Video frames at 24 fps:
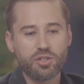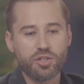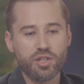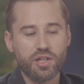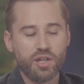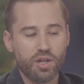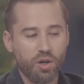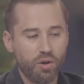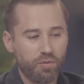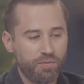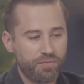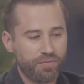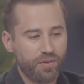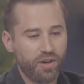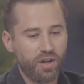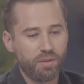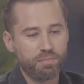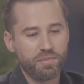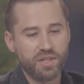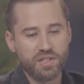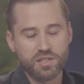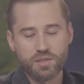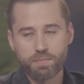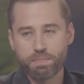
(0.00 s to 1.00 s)
actually go
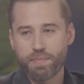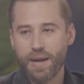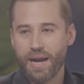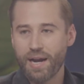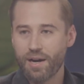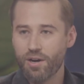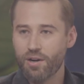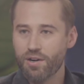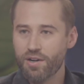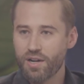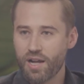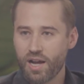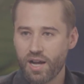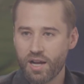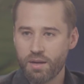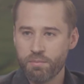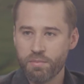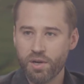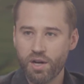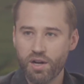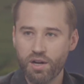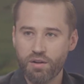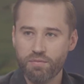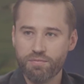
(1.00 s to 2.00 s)
from this
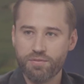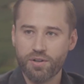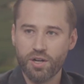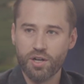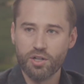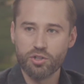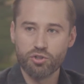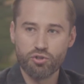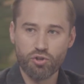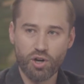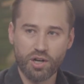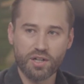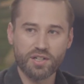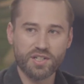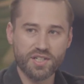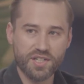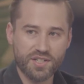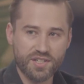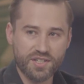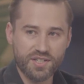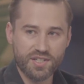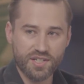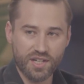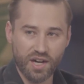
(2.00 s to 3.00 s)
paradigm of drug
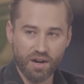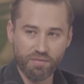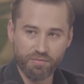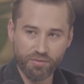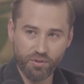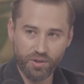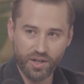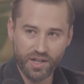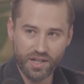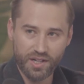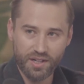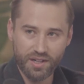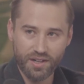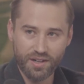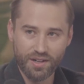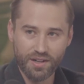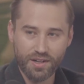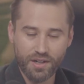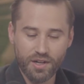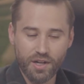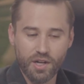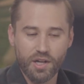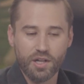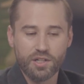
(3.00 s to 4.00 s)
discovery
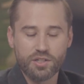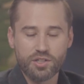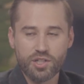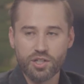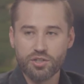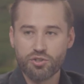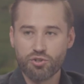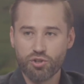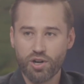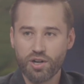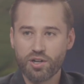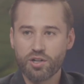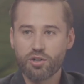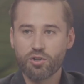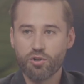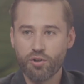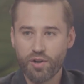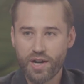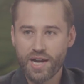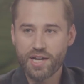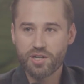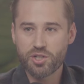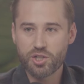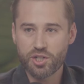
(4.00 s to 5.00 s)
to drug
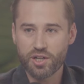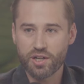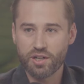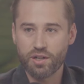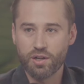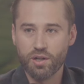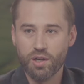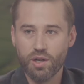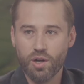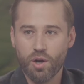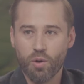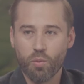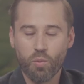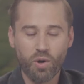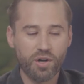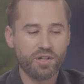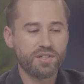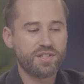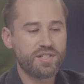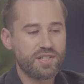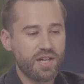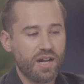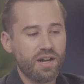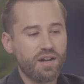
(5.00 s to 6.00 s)
creation,
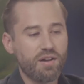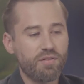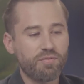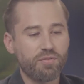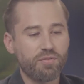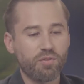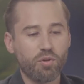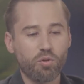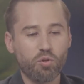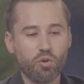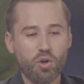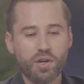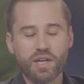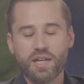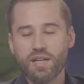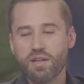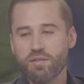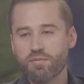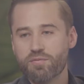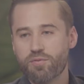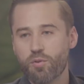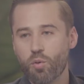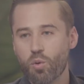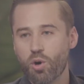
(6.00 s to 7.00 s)
where instead of
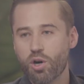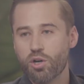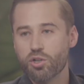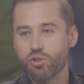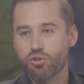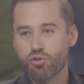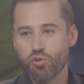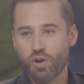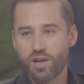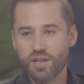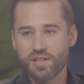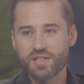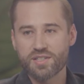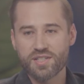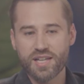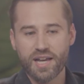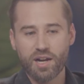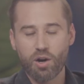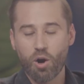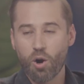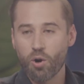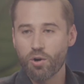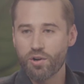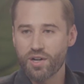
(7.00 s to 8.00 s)
looking for drugs
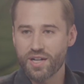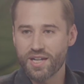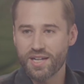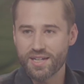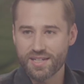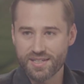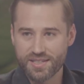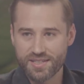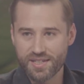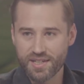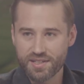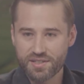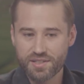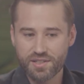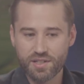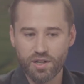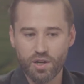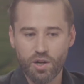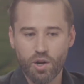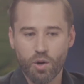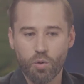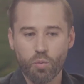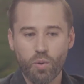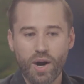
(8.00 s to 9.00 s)
that already
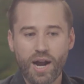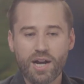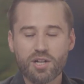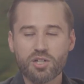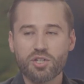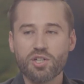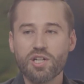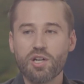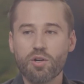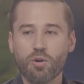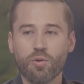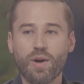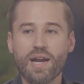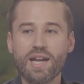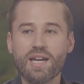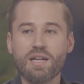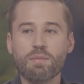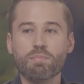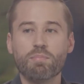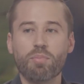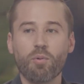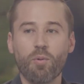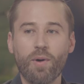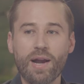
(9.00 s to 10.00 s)
exist, we're actually
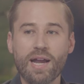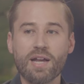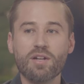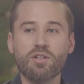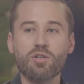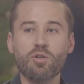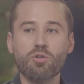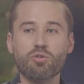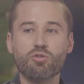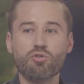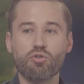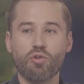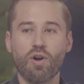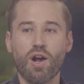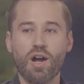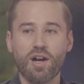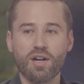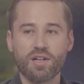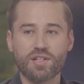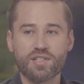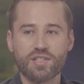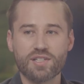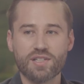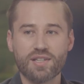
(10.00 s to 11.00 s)
creating brand new
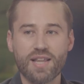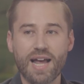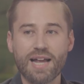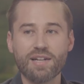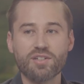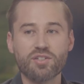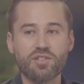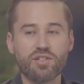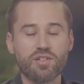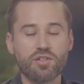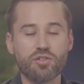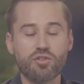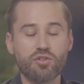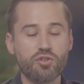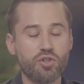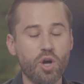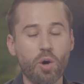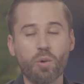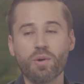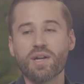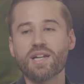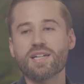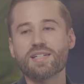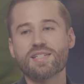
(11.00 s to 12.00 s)
drugs that
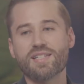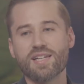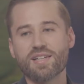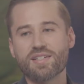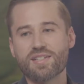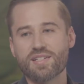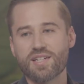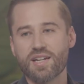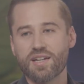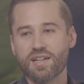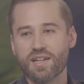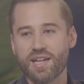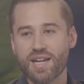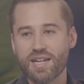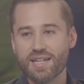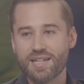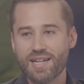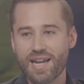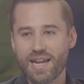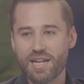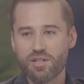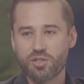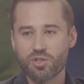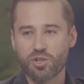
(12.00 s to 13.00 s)
don't exist
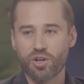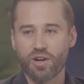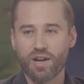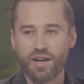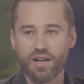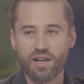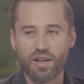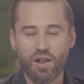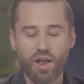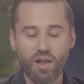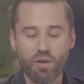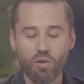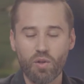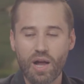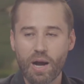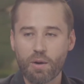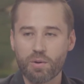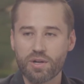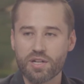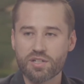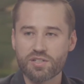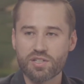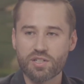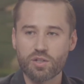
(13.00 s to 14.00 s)
in nature, and
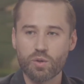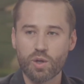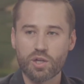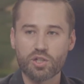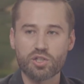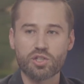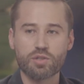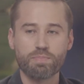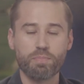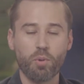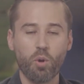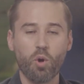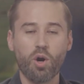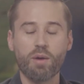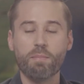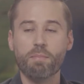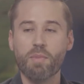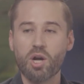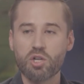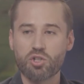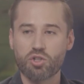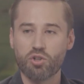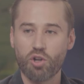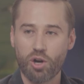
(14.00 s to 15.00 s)
allowing us to explore a
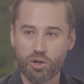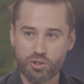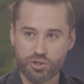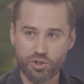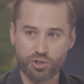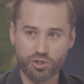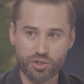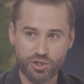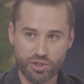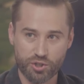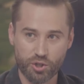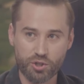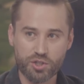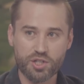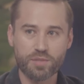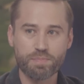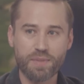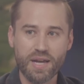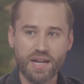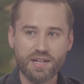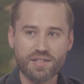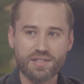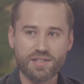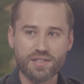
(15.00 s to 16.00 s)
much larger search
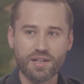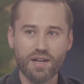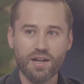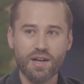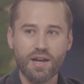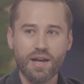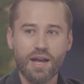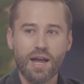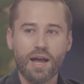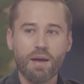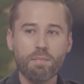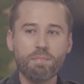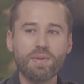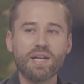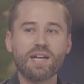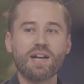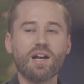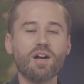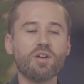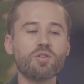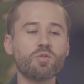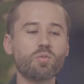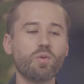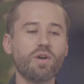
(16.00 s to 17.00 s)
space. And
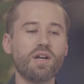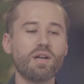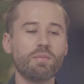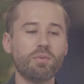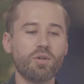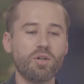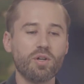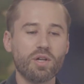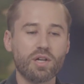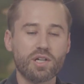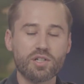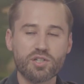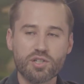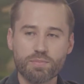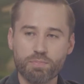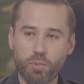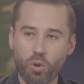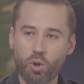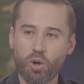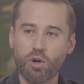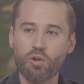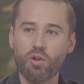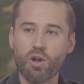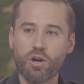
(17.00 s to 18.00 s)
because we're able to
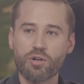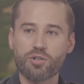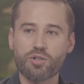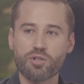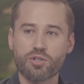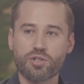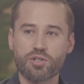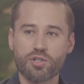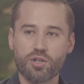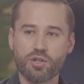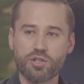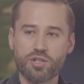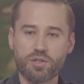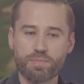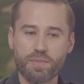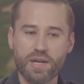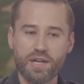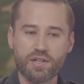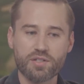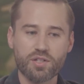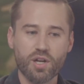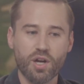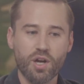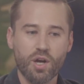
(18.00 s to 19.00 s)
explore a larger search
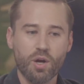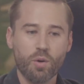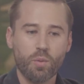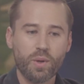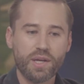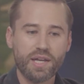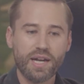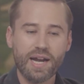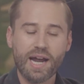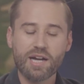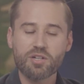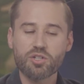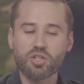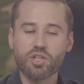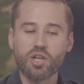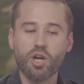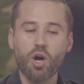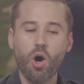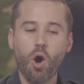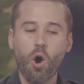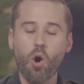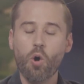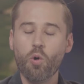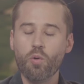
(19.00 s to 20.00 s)
space, we can
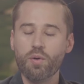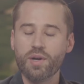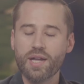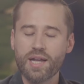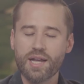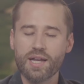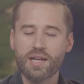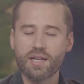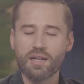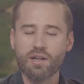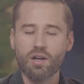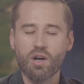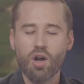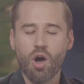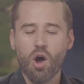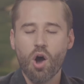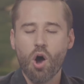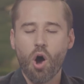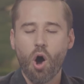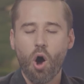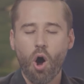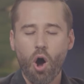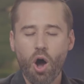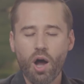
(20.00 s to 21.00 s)
actually hone in
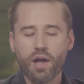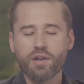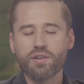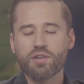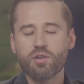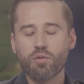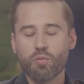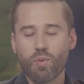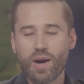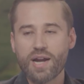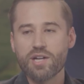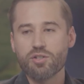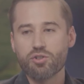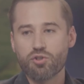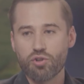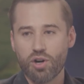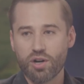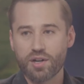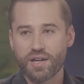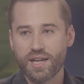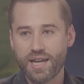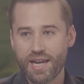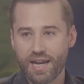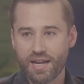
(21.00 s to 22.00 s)
on the right
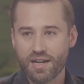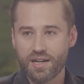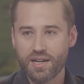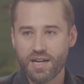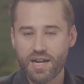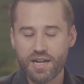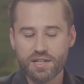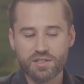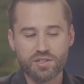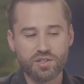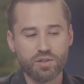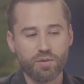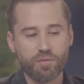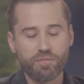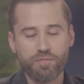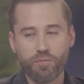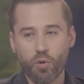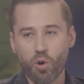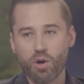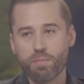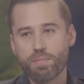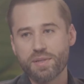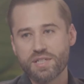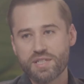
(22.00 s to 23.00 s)
drug candidates
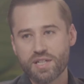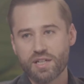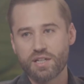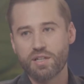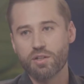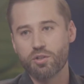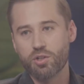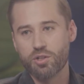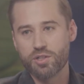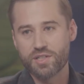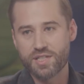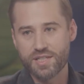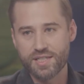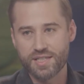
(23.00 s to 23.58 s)
for a particular